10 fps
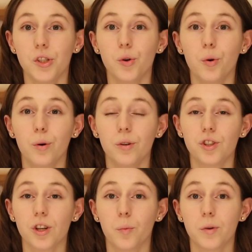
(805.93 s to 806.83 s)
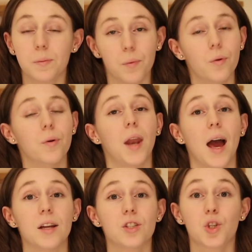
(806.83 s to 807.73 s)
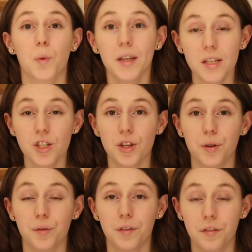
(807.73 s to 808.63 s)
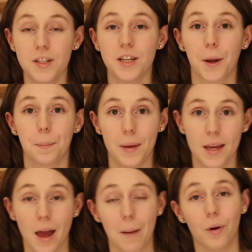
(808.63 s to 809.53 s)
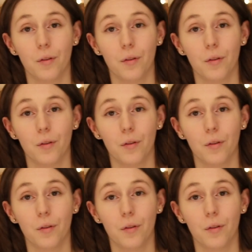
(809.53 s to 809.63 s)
George was born at 22.59 pm